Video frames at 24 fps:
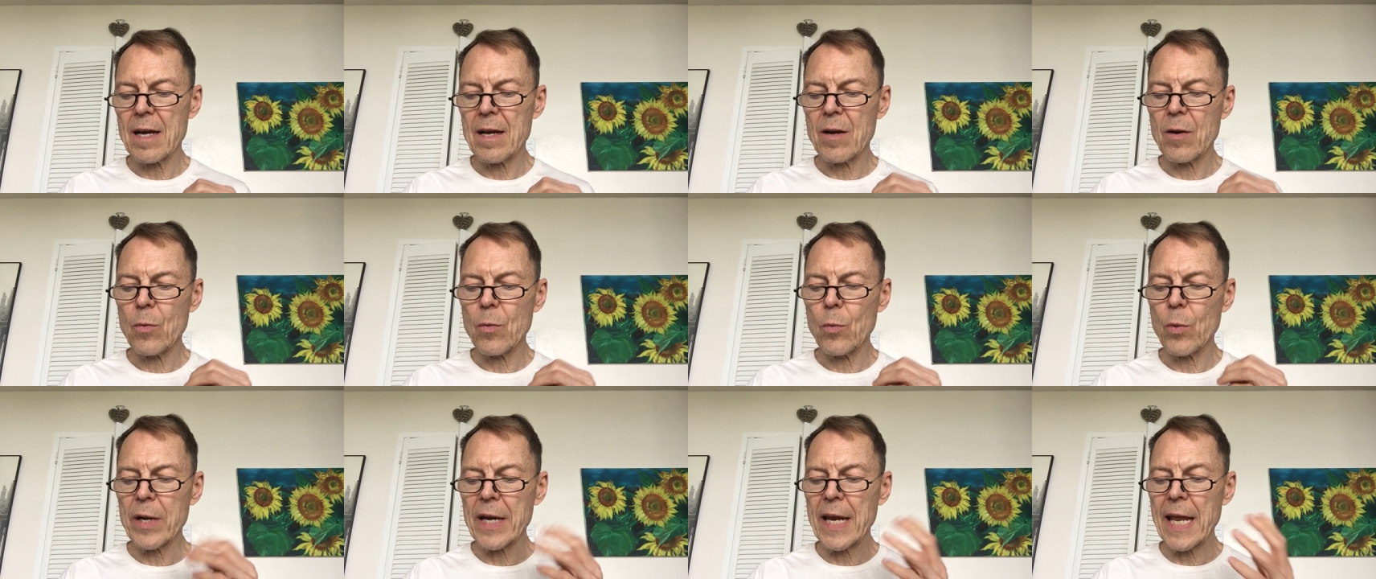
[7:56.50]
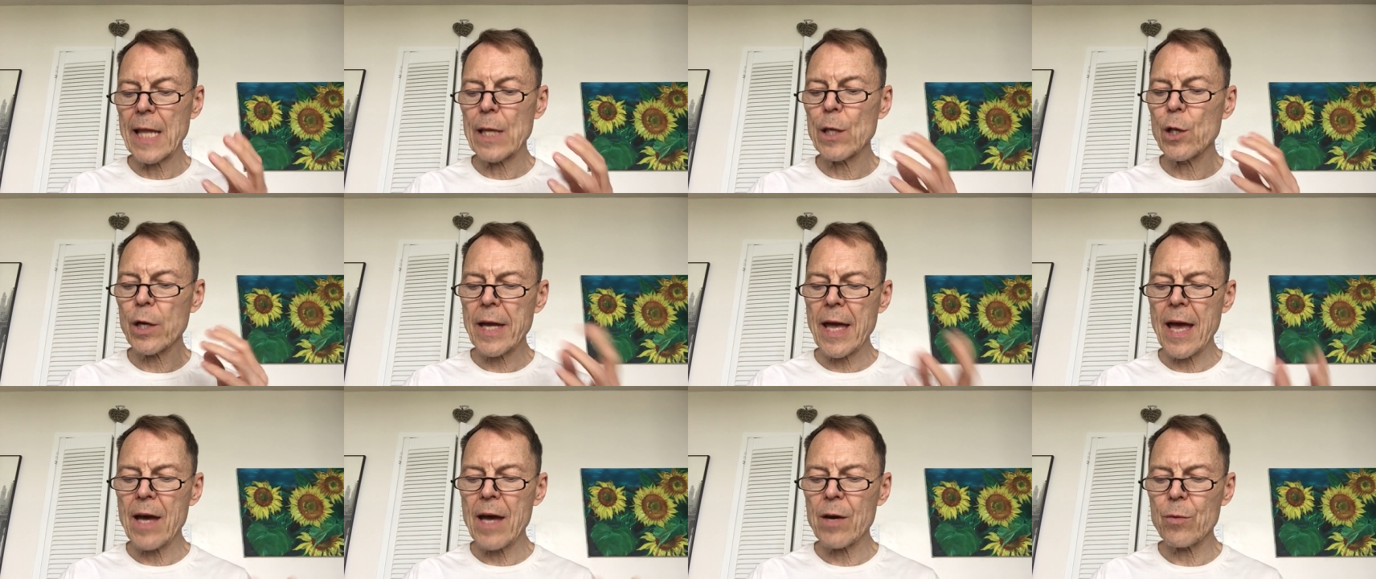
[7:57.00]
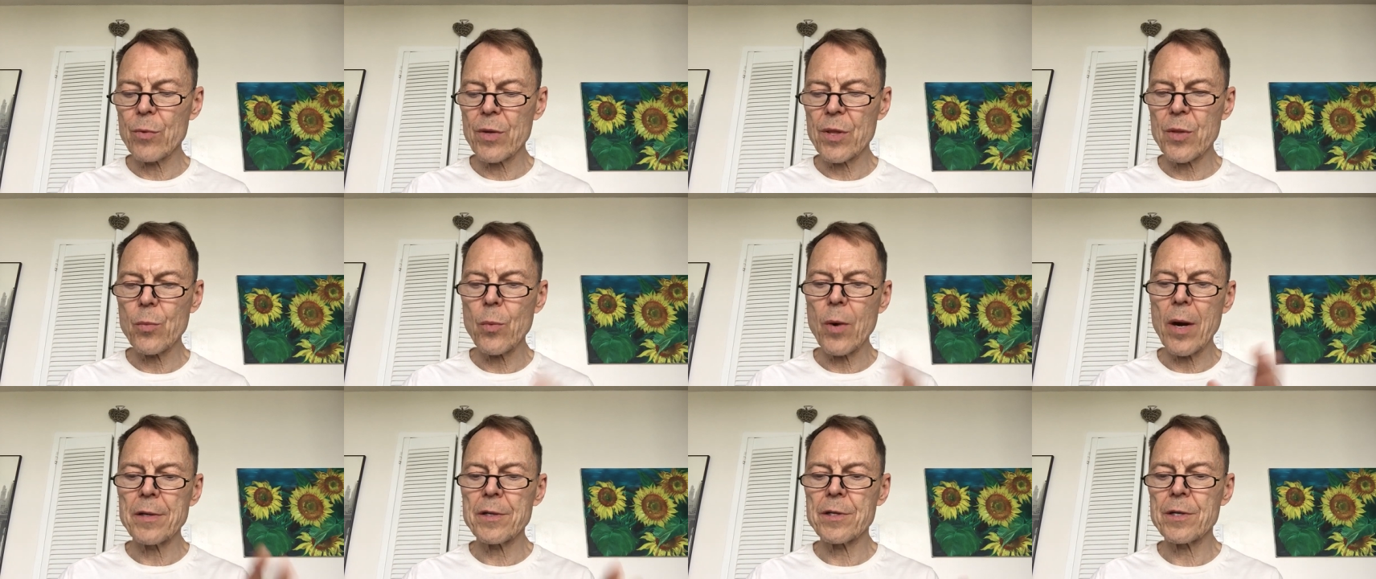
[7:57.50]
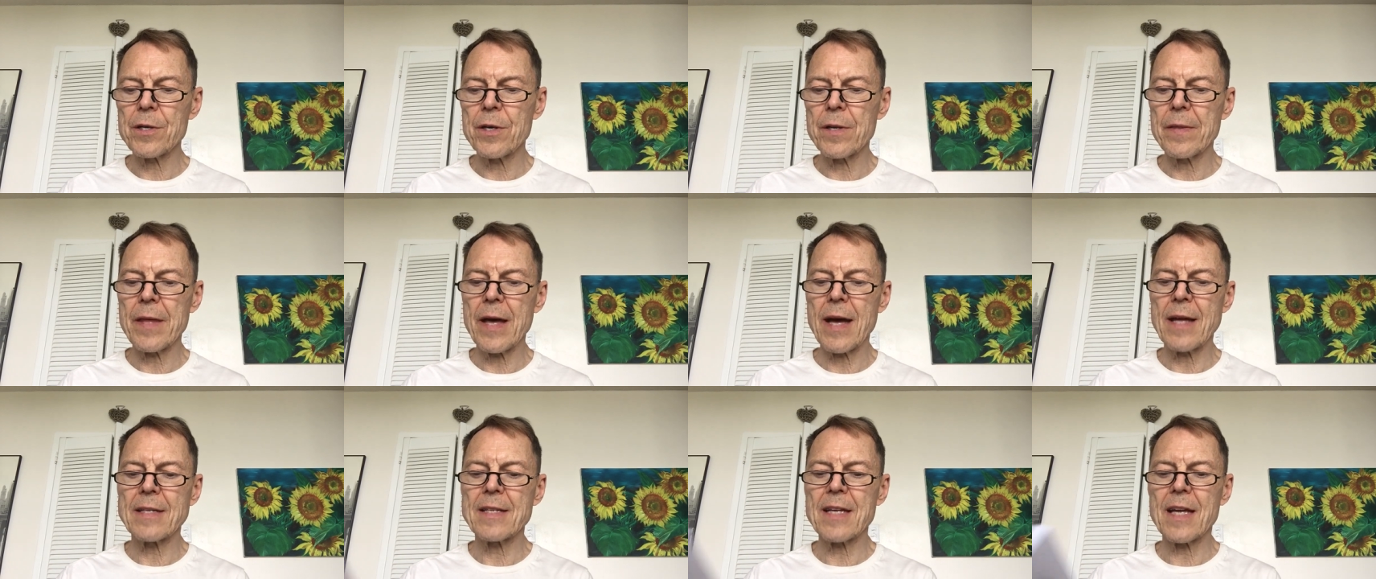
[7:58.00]
what I look at with wonder and
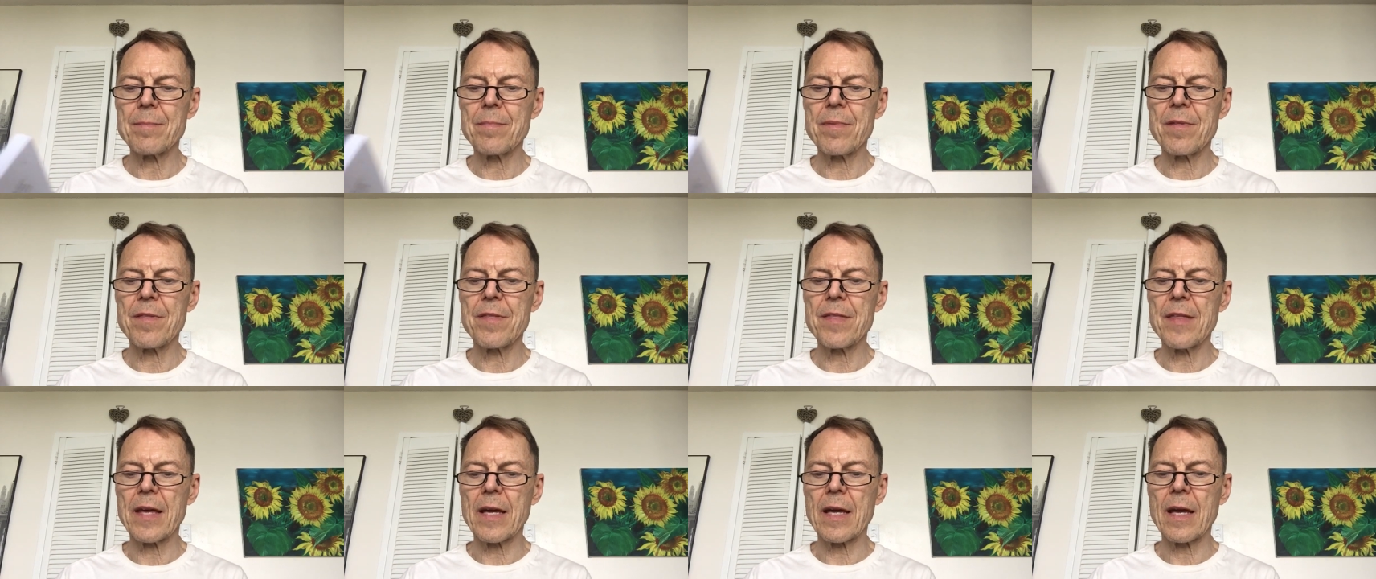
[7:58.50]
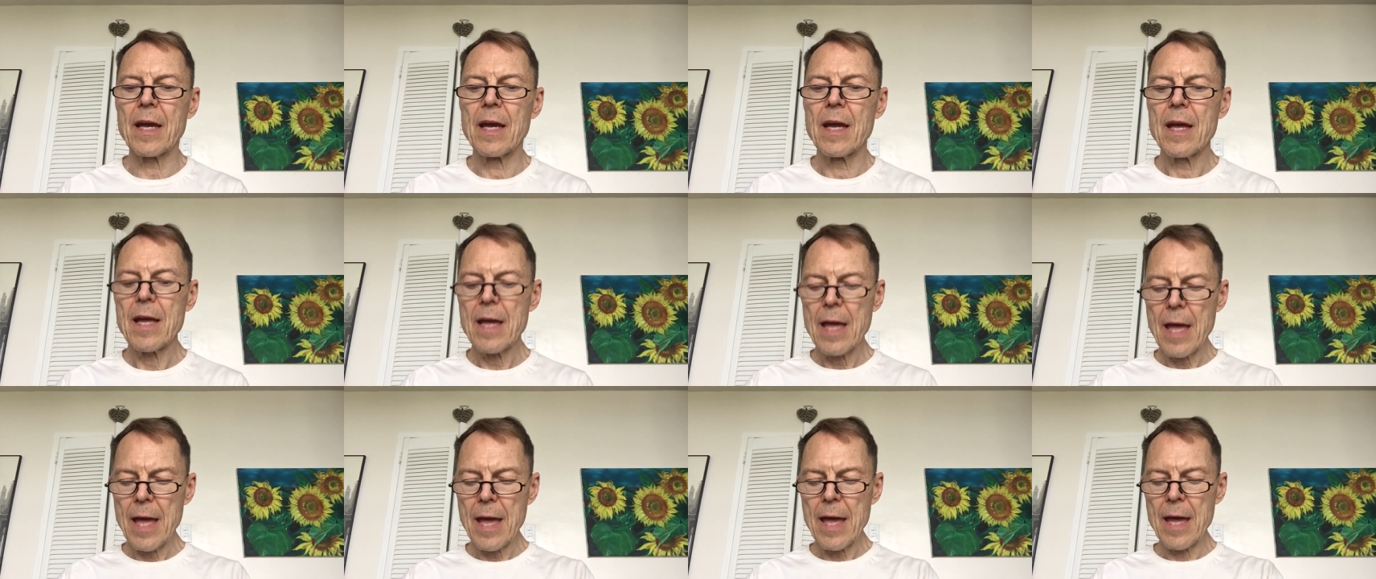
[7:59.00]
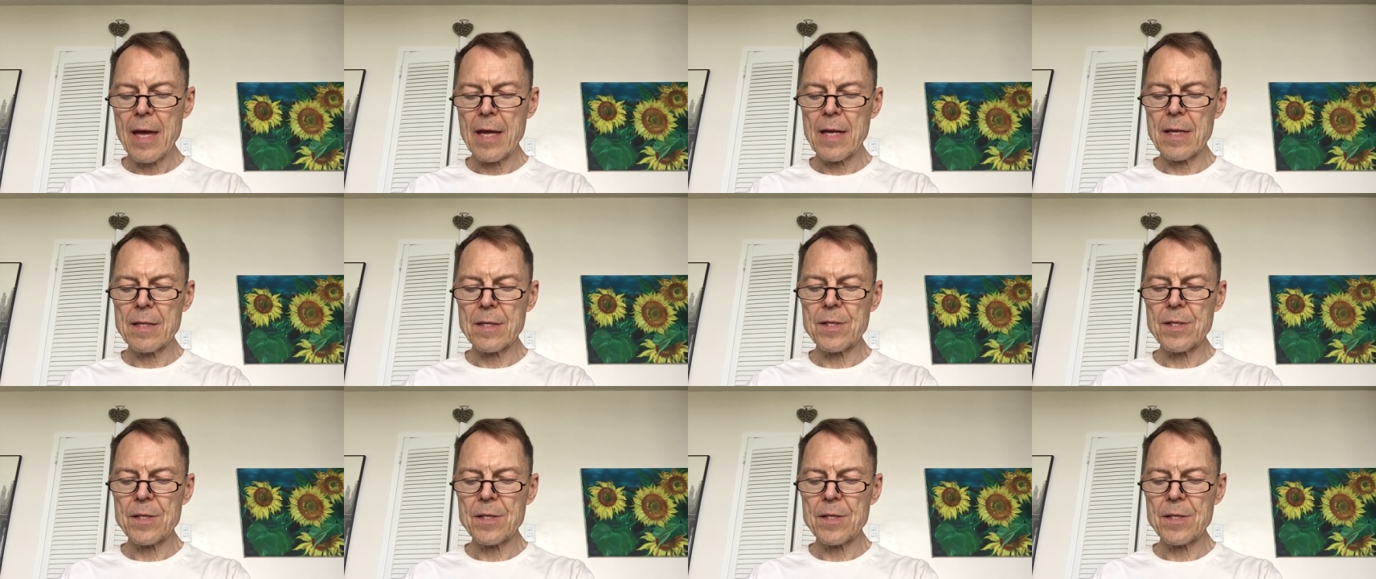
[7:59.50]
that type of thing. And